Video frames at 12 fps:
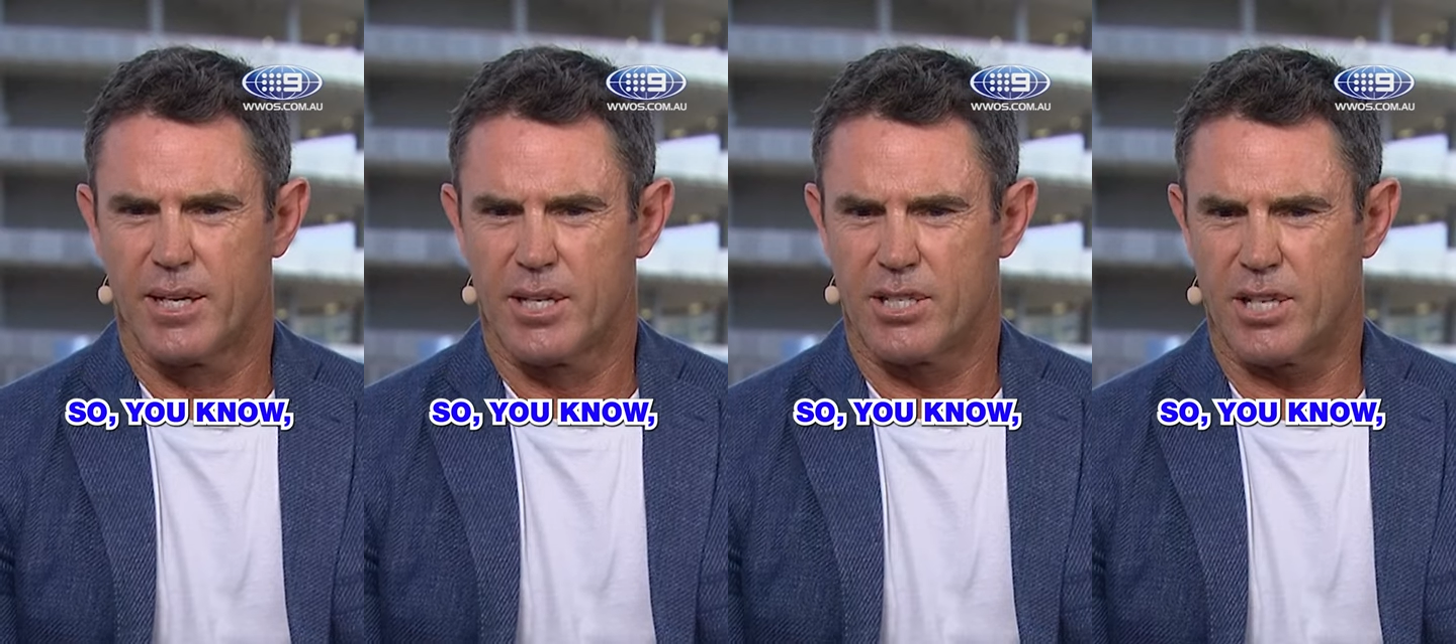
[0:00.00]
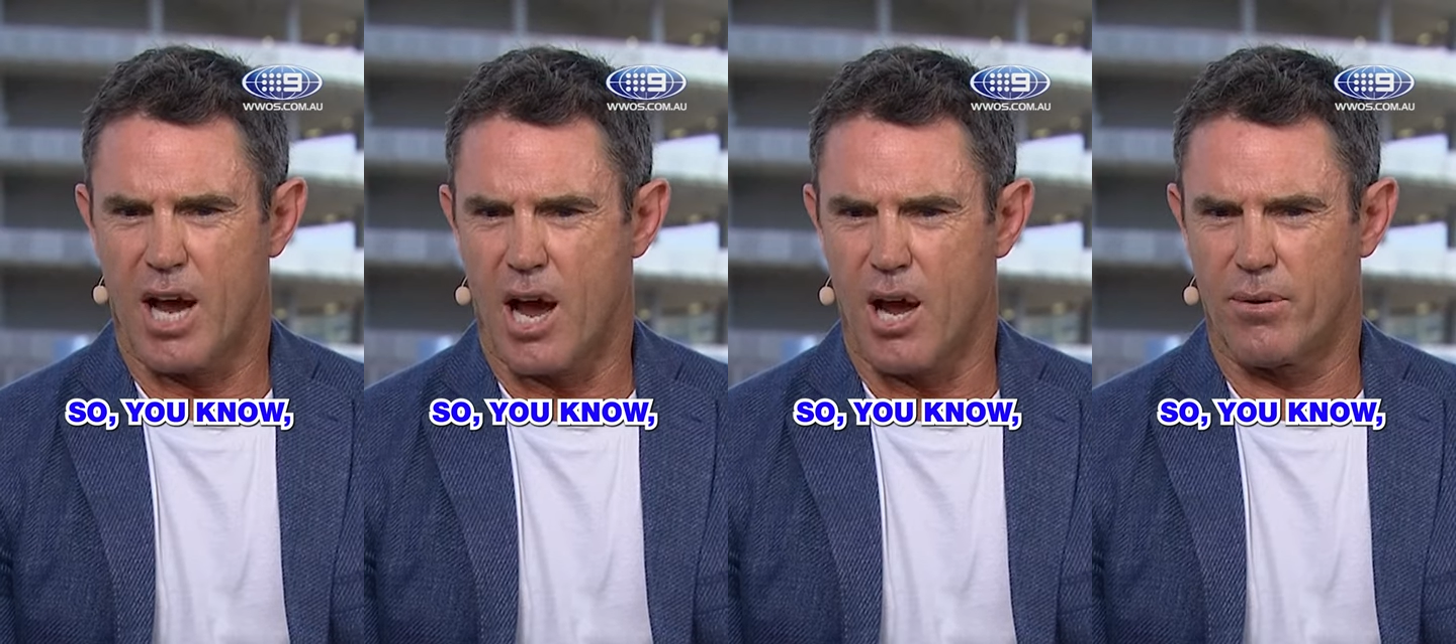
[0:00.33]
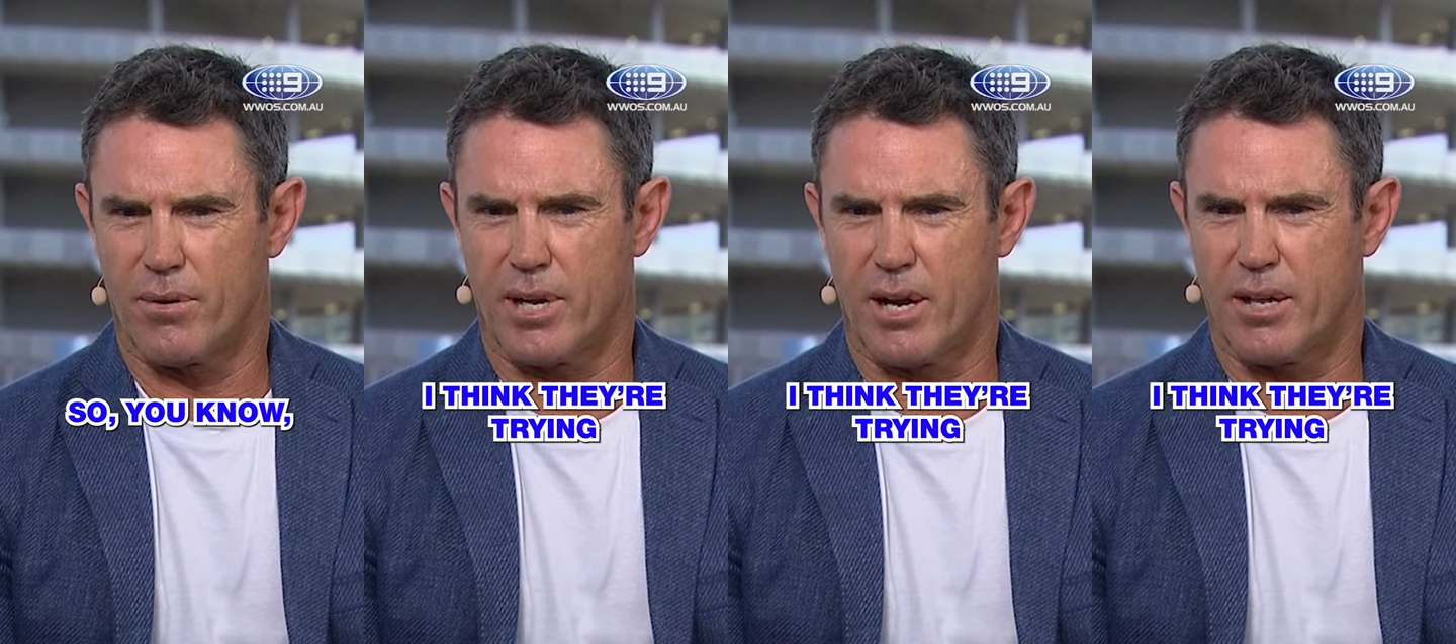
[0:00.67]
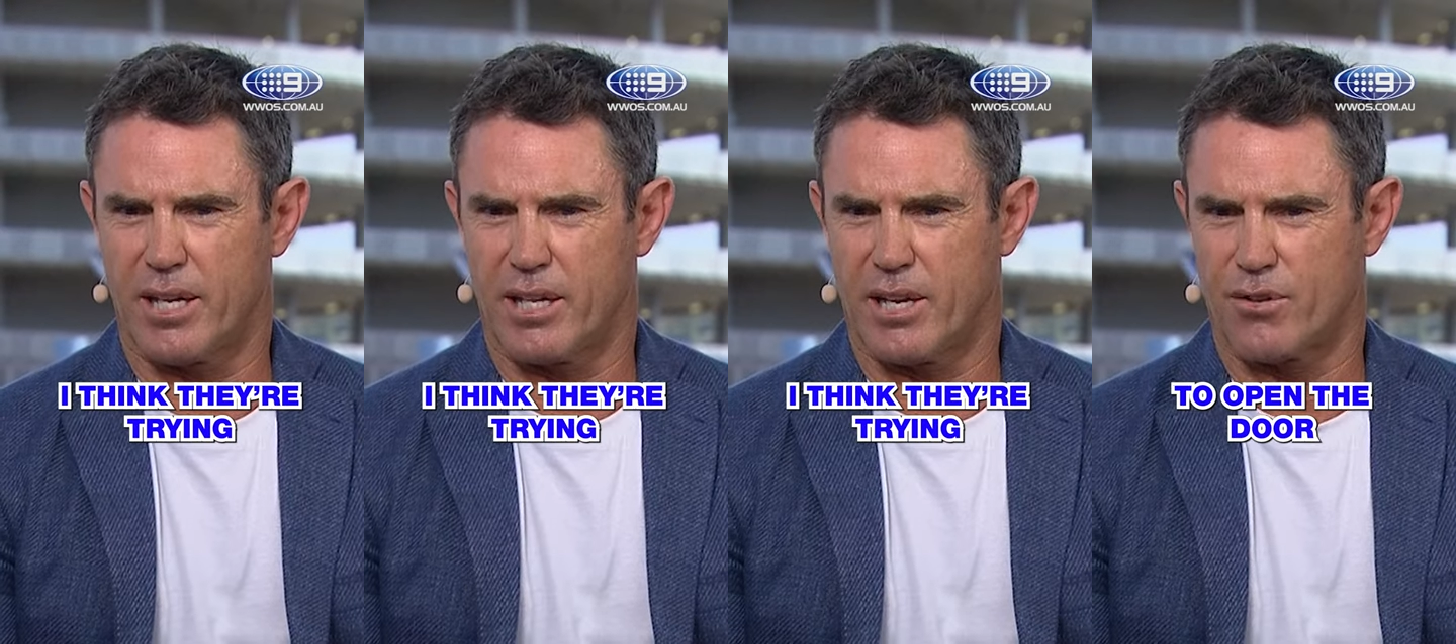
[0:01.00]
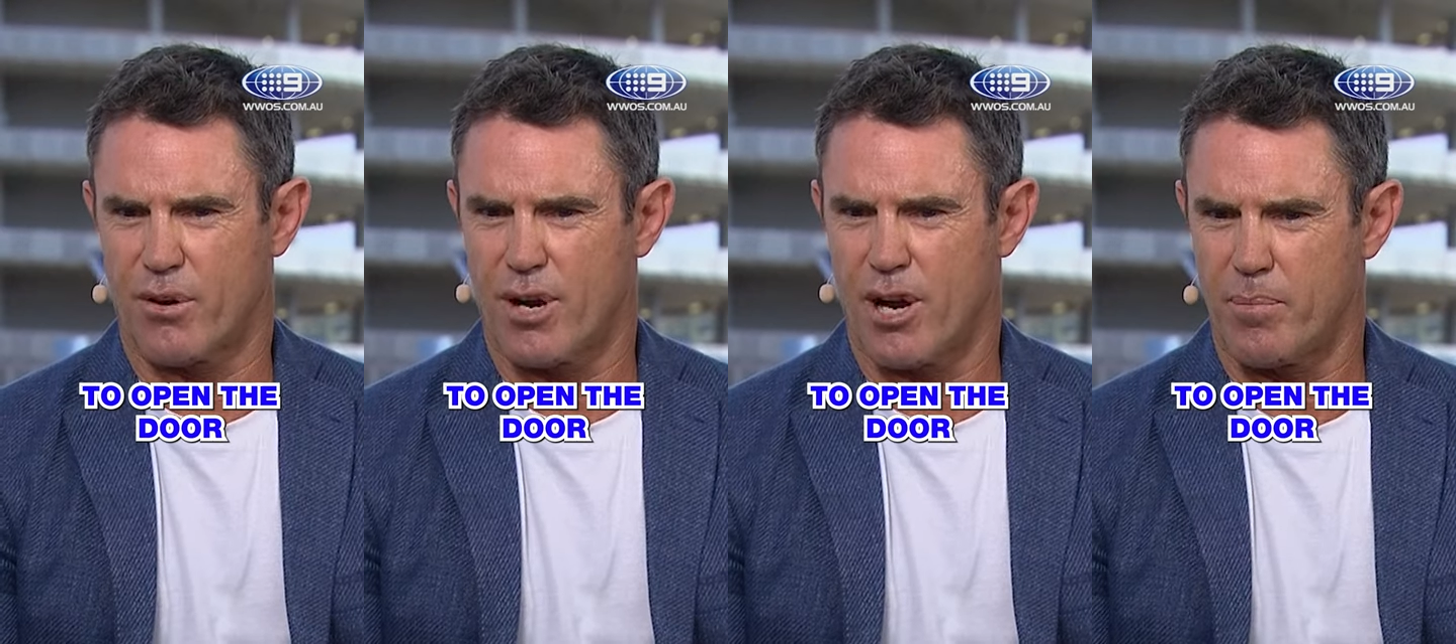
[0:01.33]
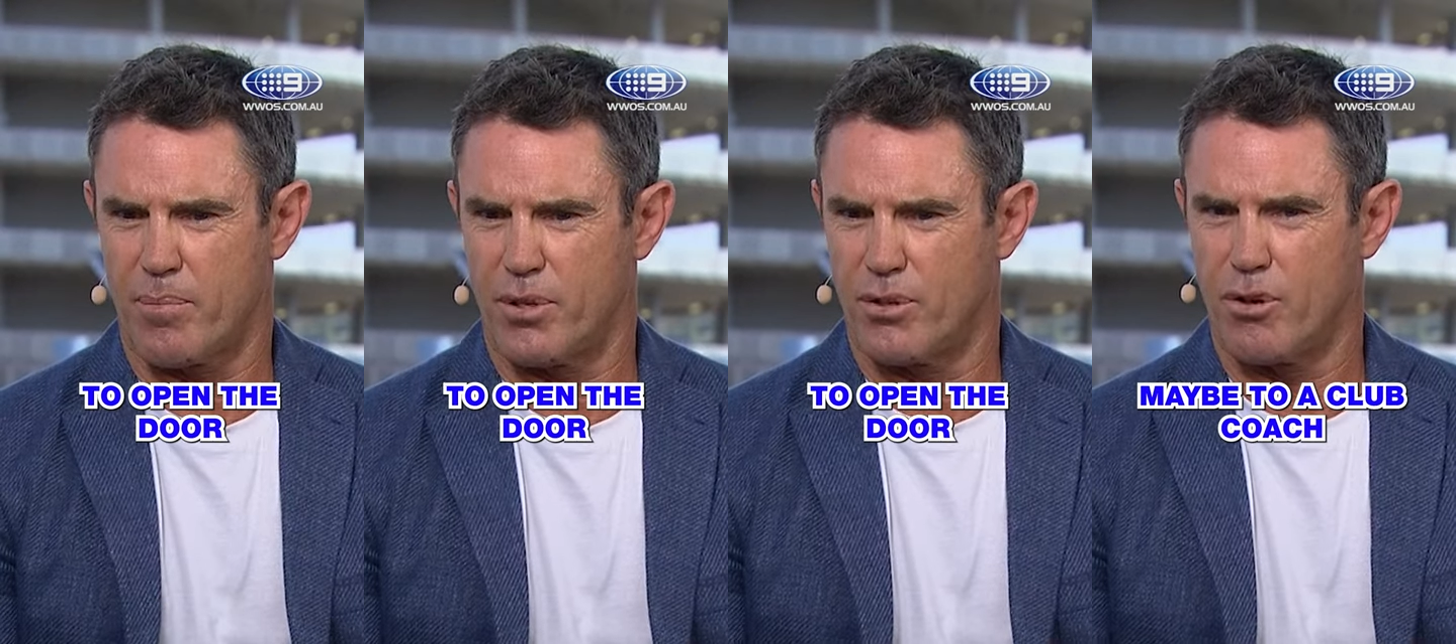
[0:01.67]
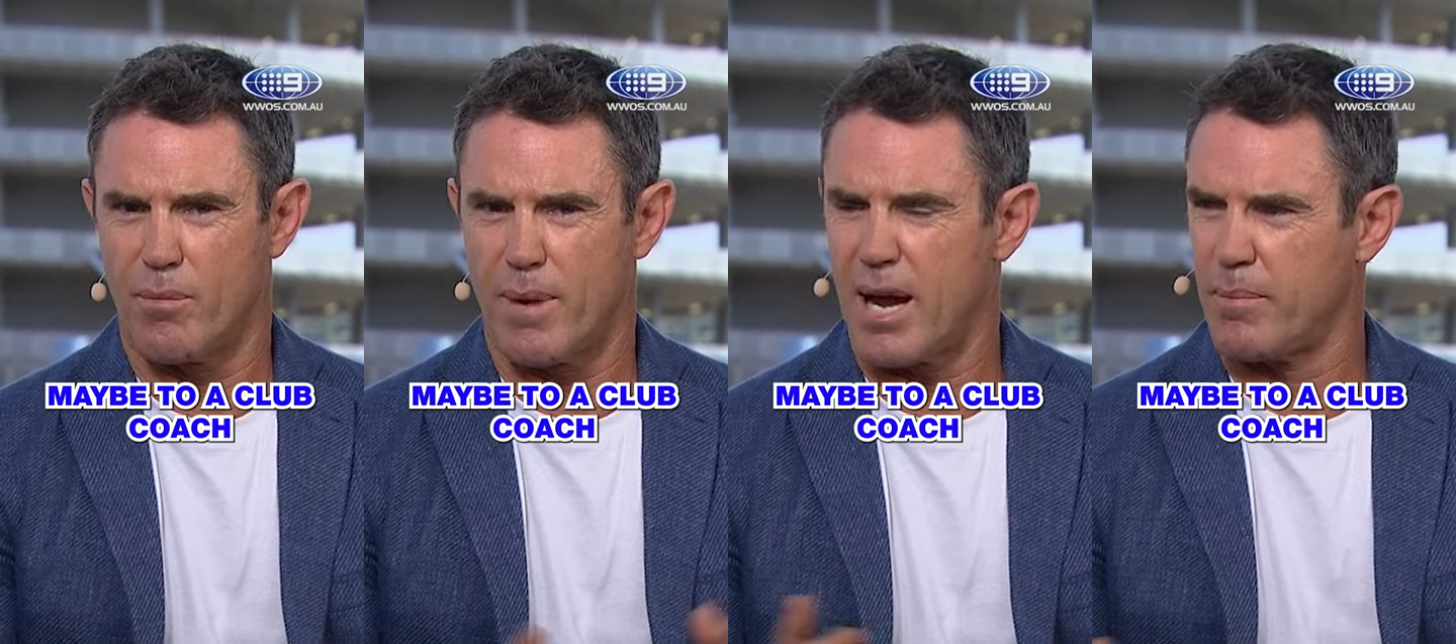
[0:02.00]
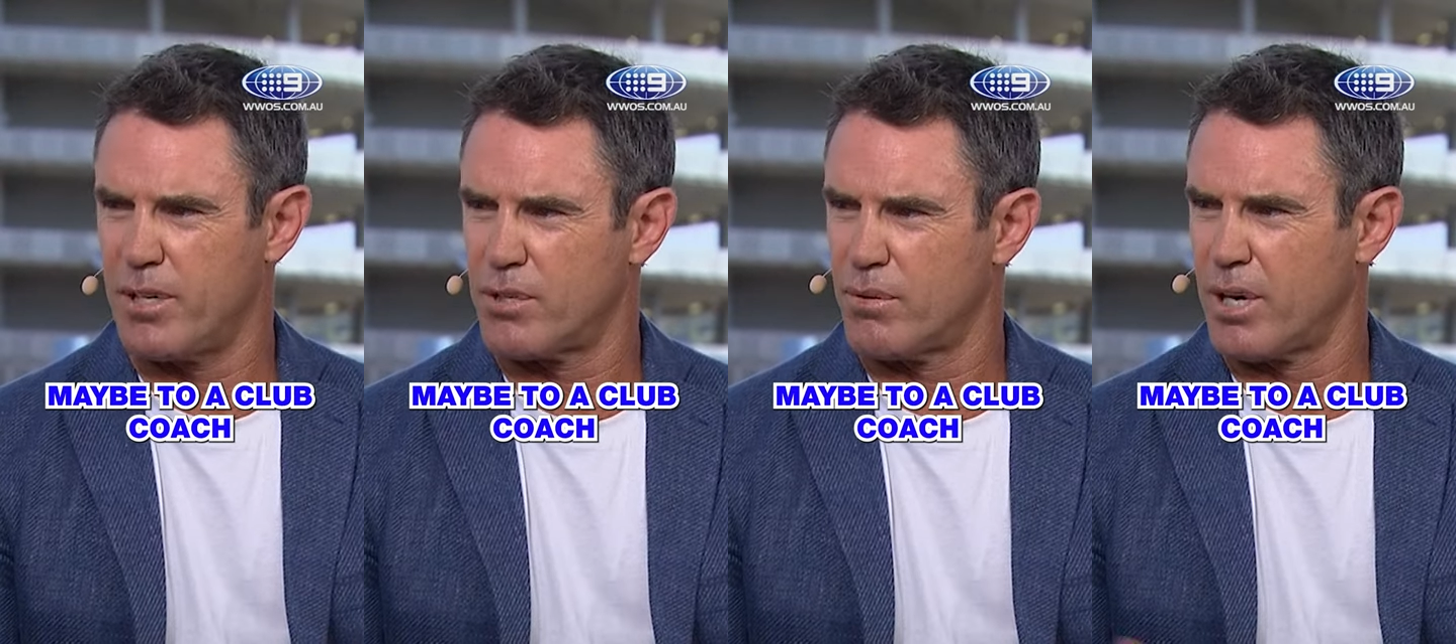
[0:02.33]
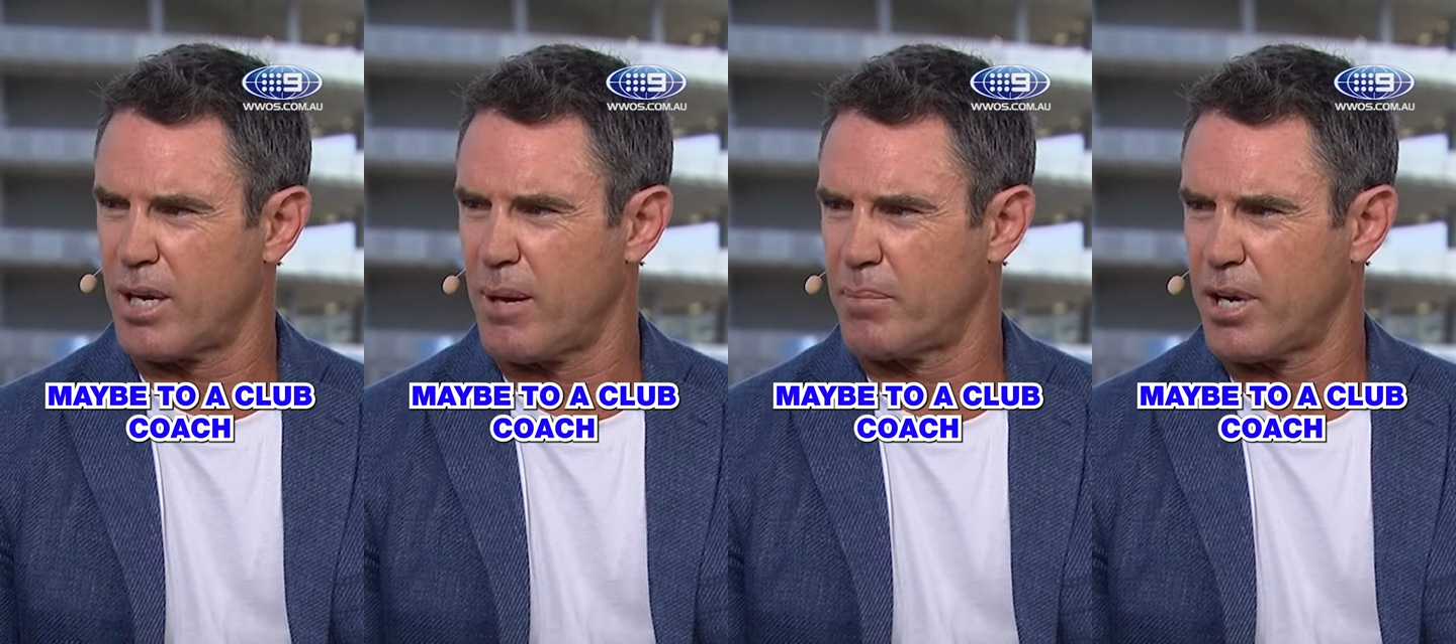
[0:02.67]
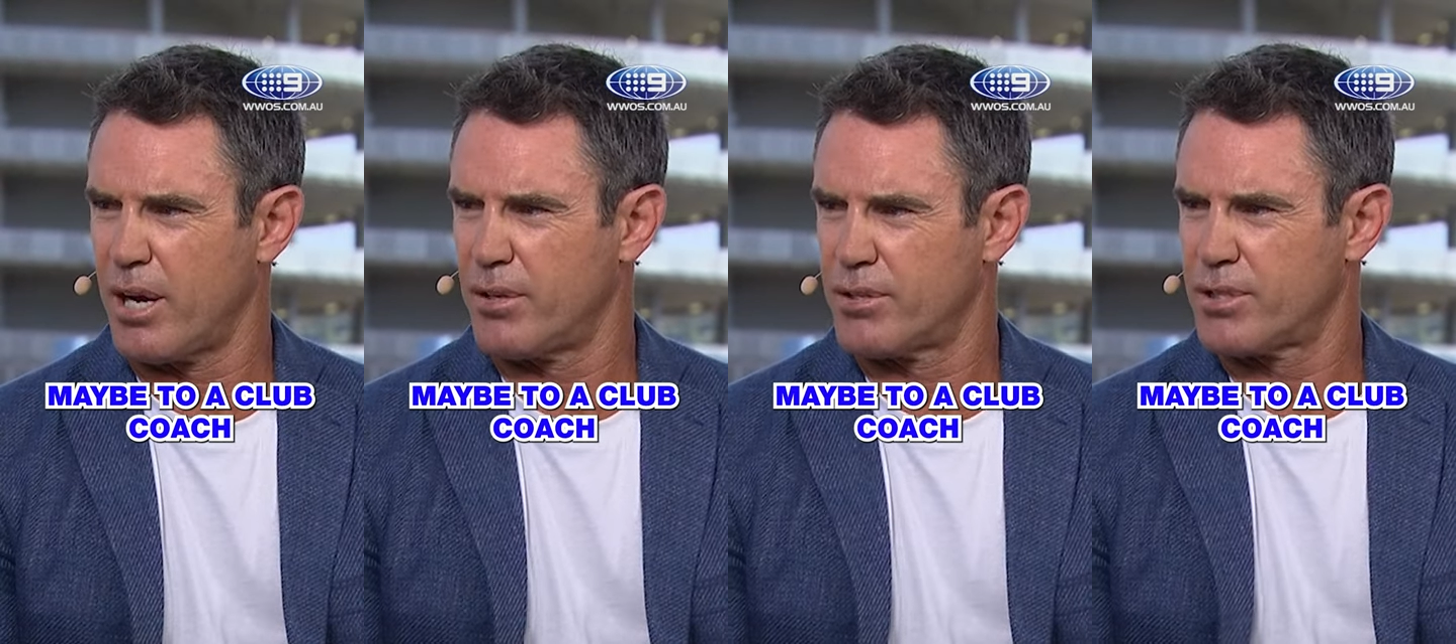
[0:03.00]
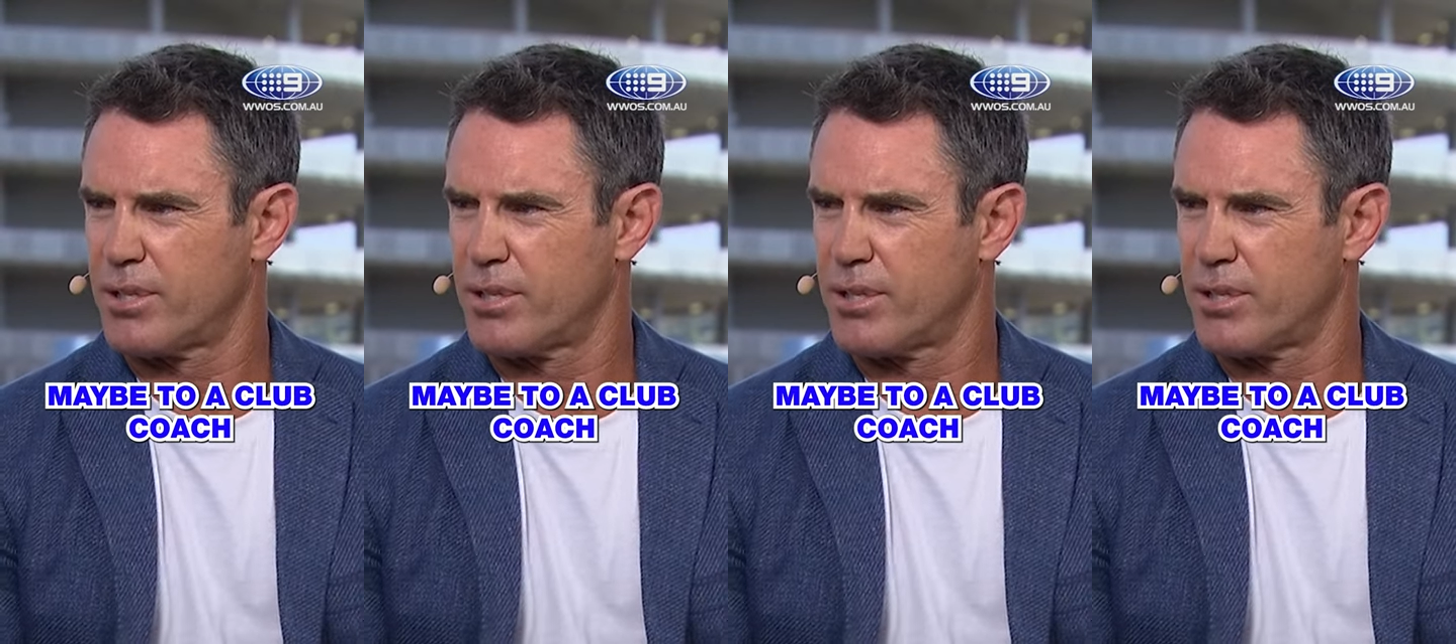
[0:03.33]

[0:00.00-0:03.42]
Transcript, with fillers: So, you know, I think they're trying to open the door maybe to a club coach,